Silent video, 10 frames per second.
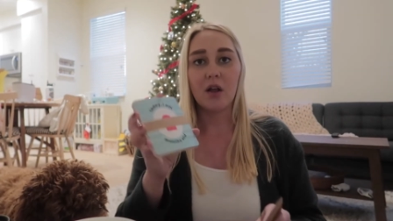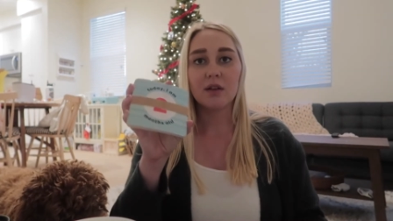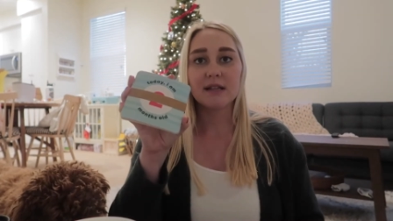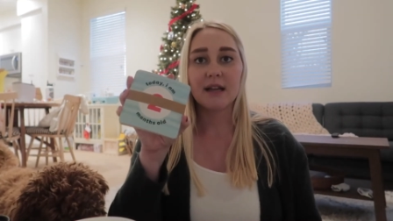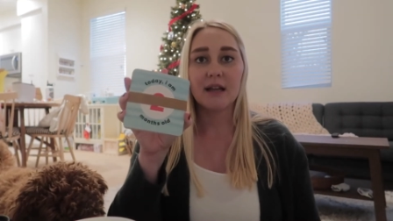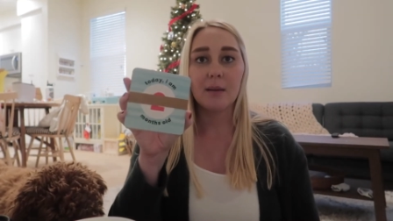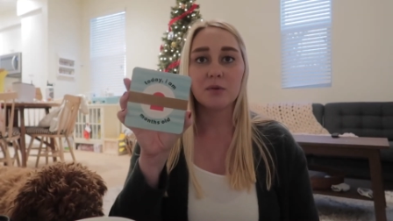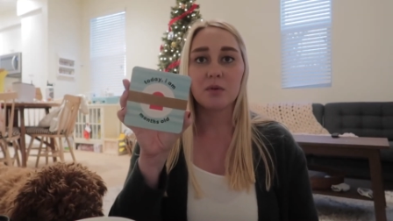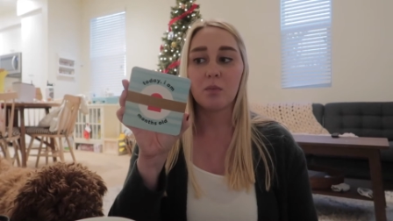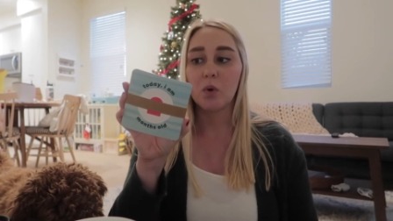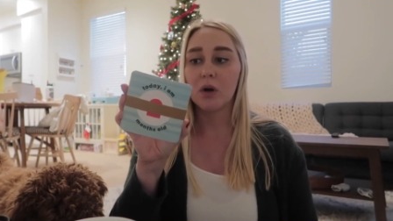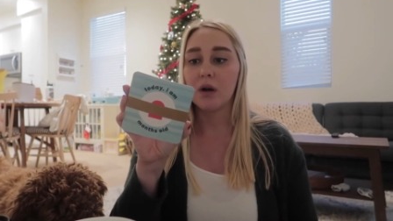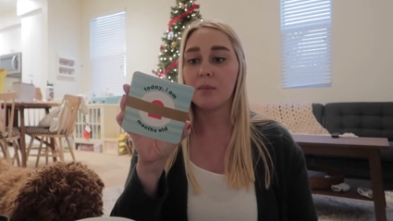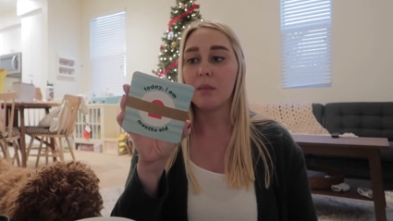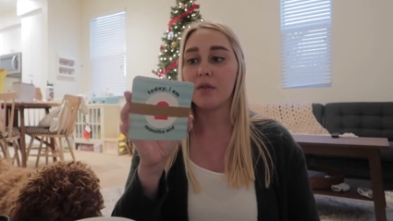It looks like it comes with
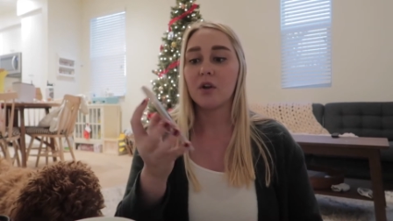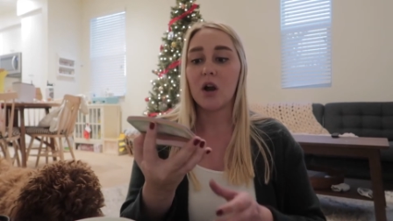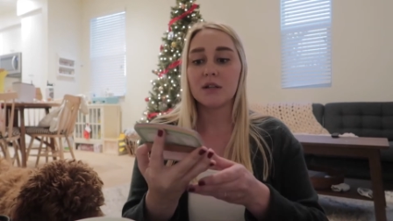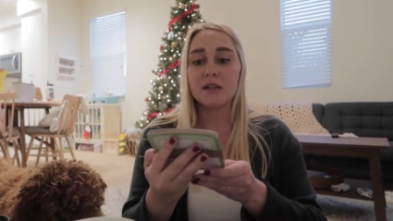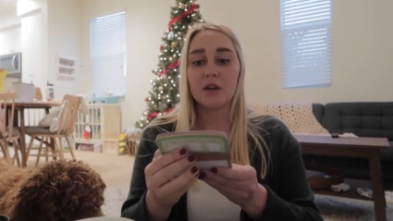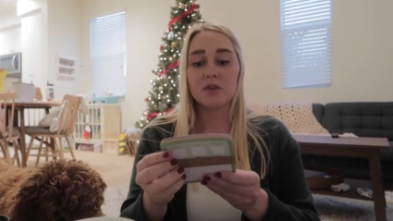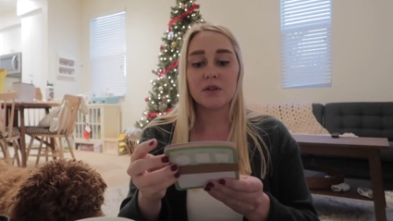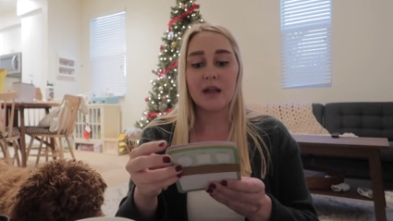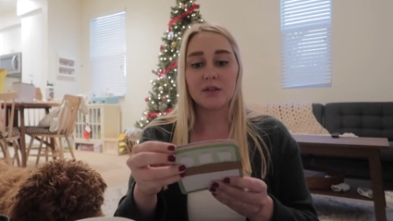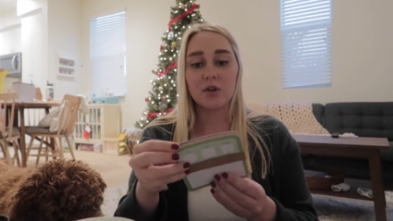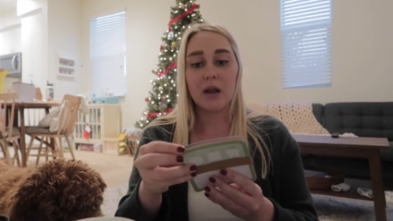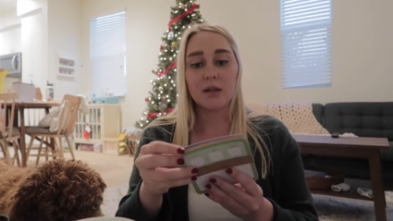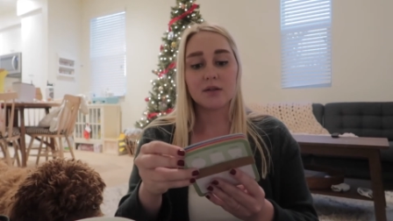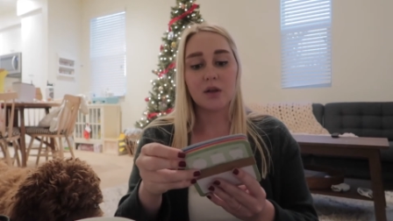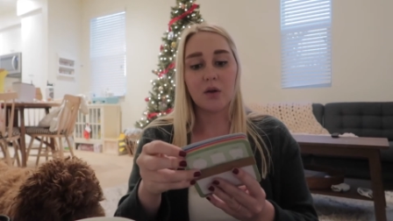more month cards here. So that's
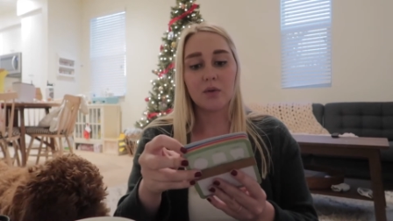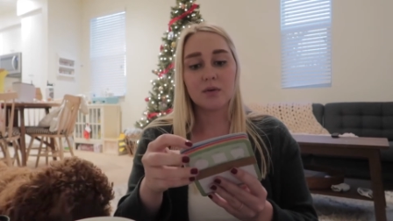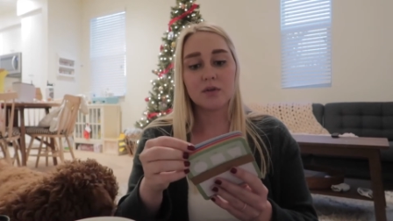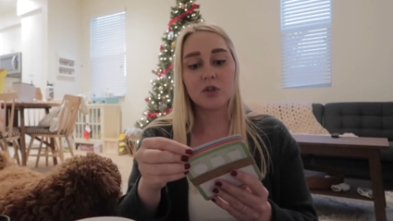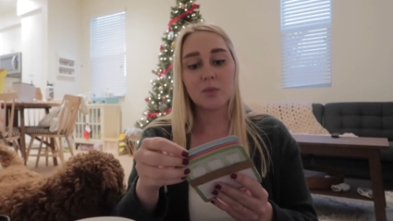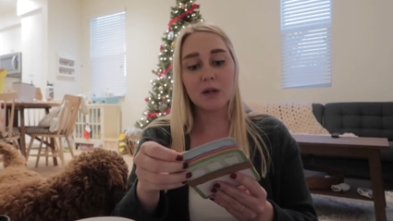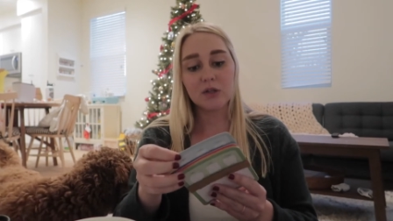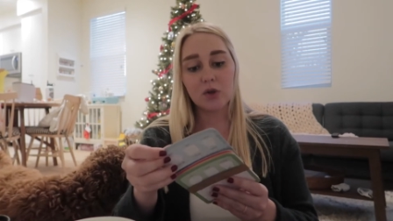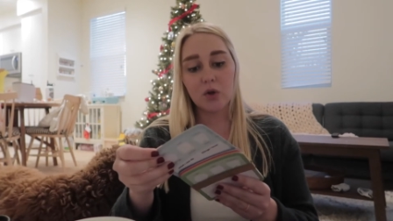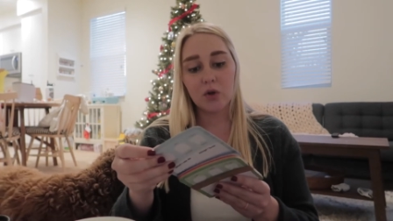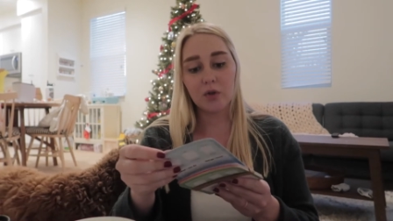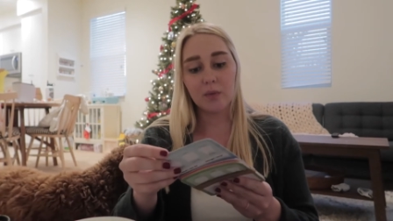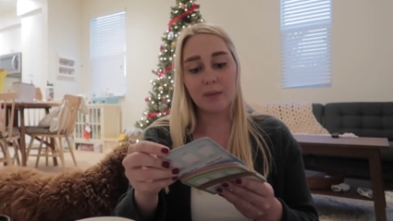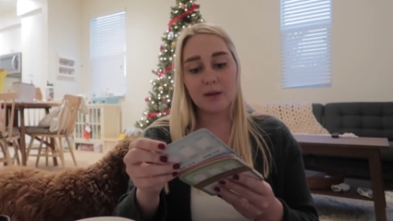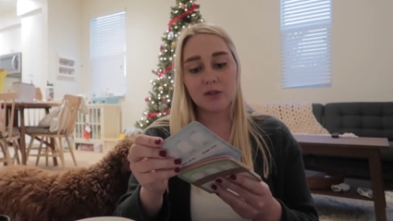great. So 2 months old,
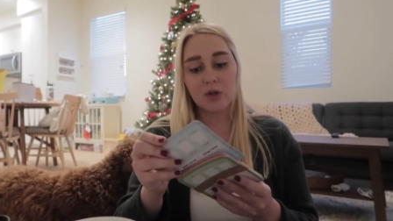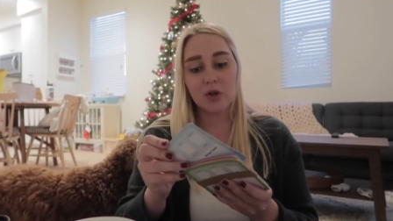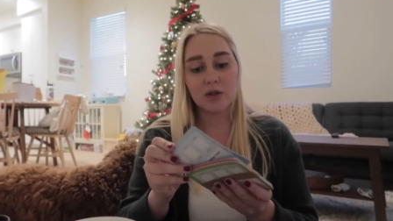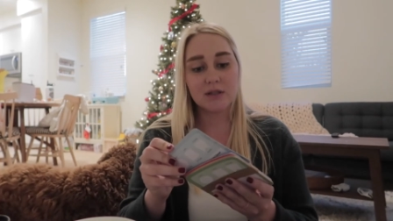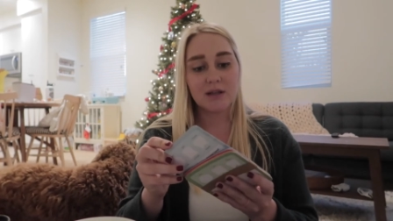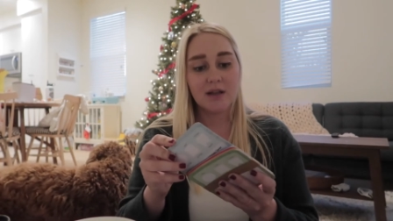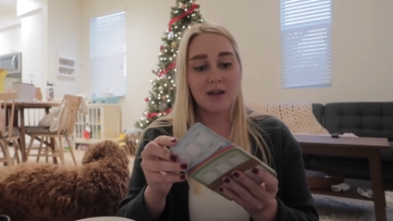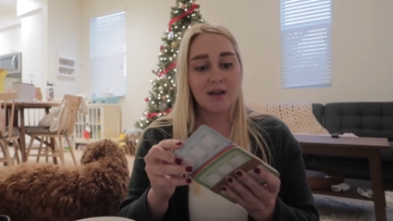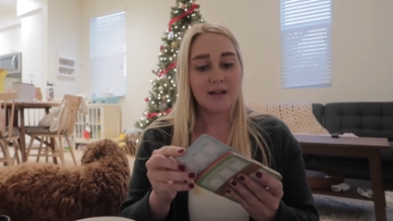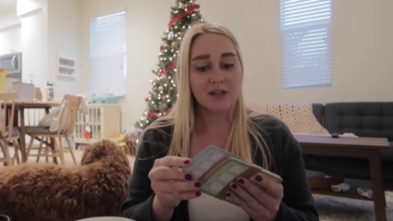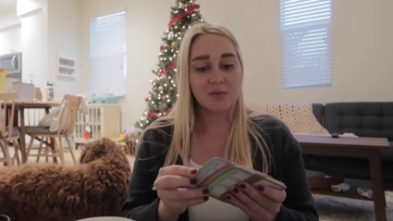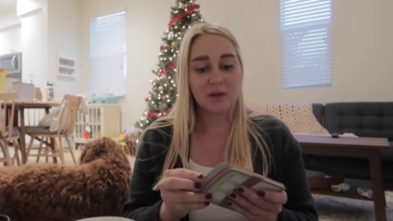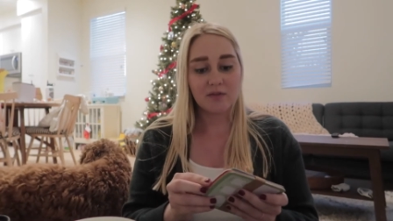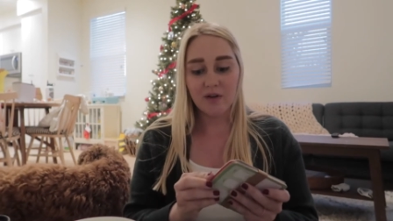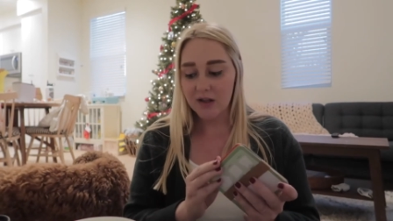3 months old. That's
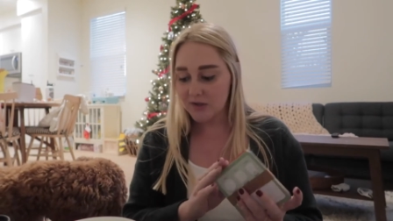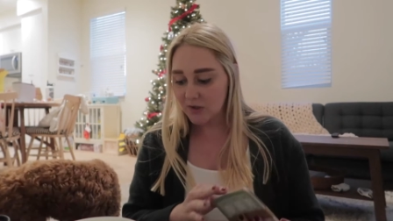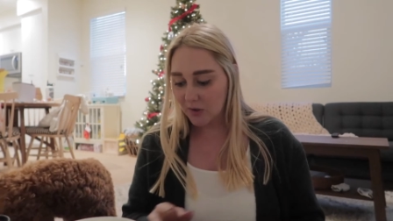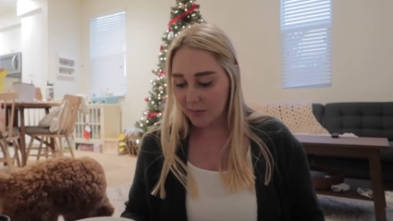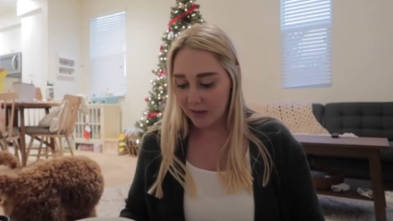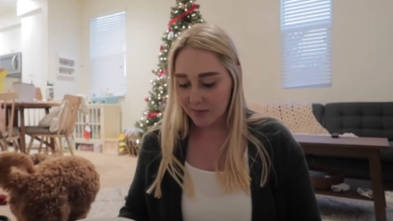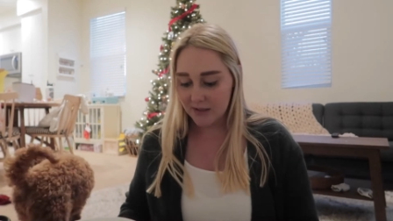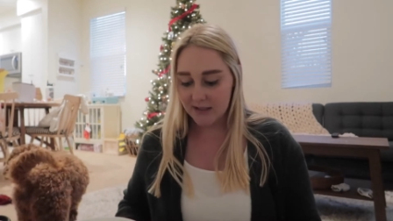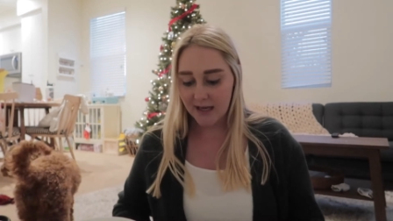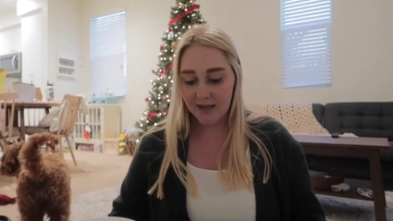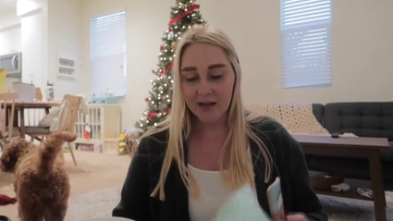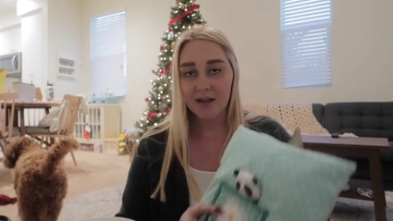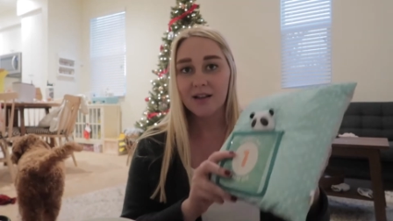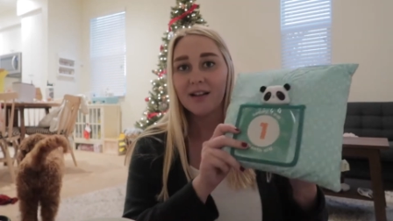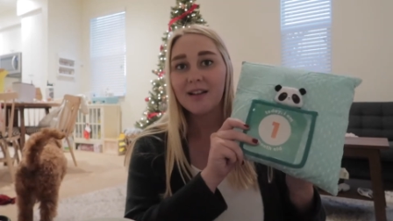really fun. So you'll be able to take
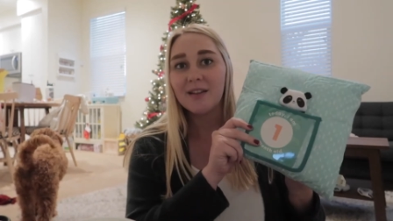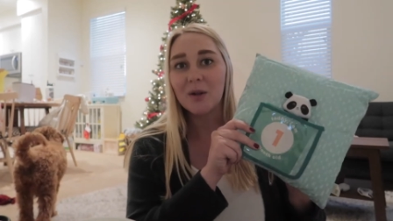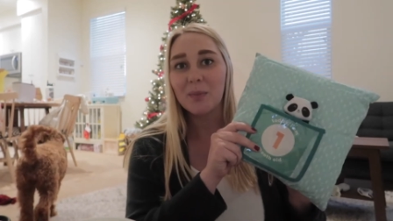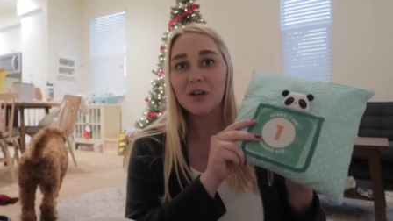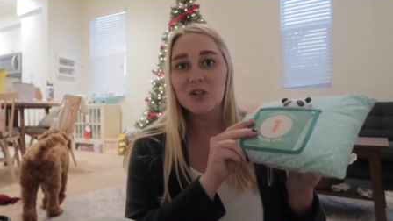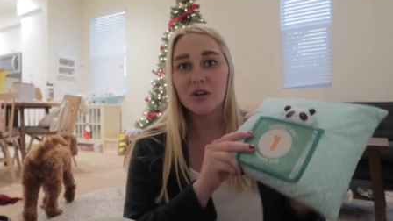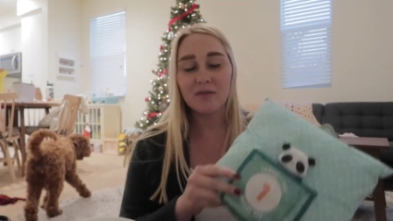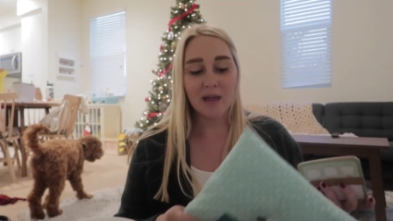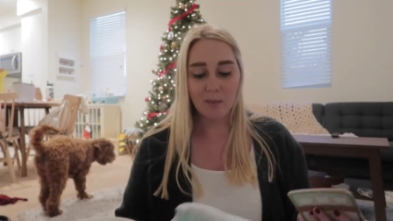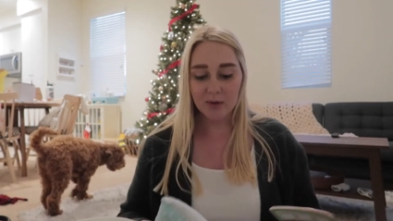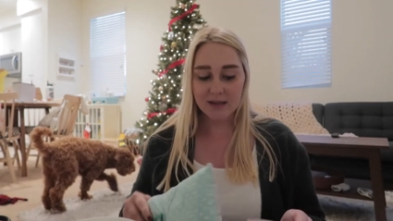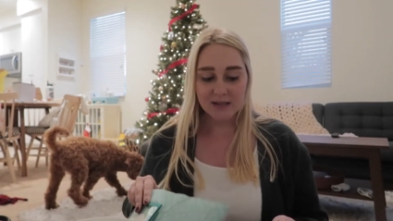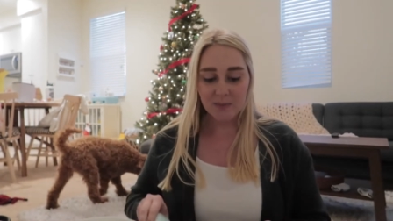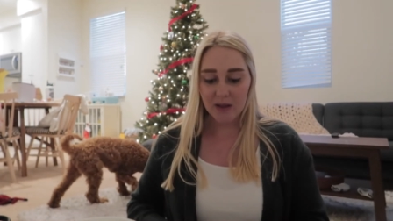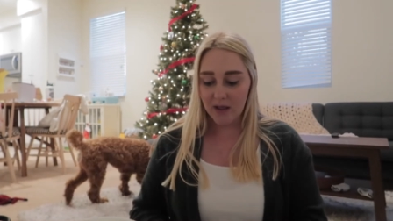a little picture of them with
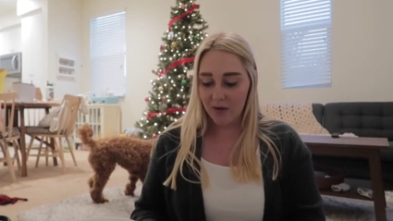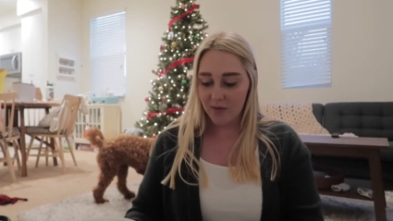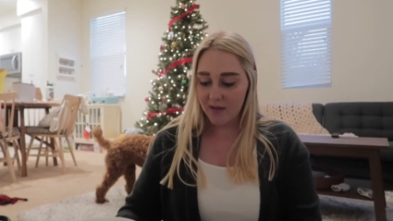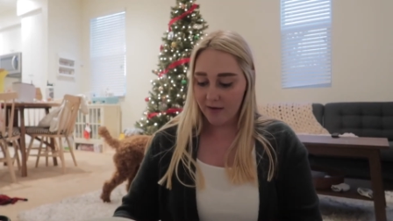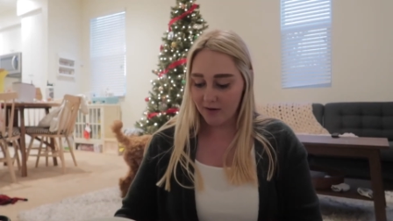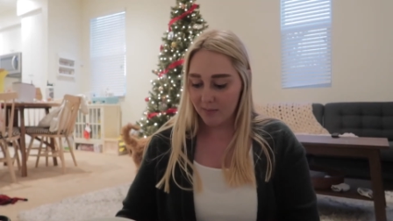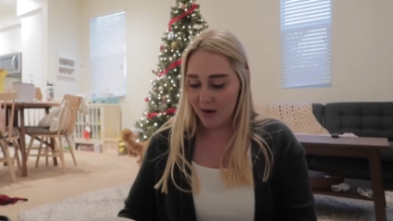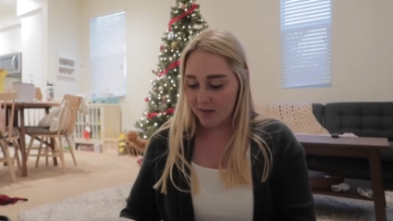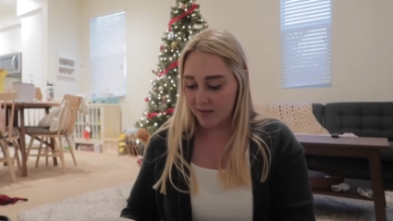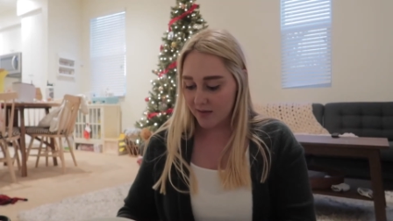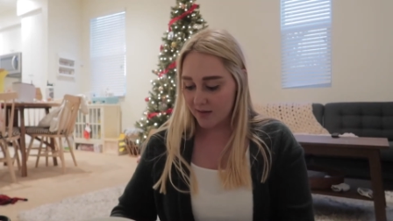this pillow every month.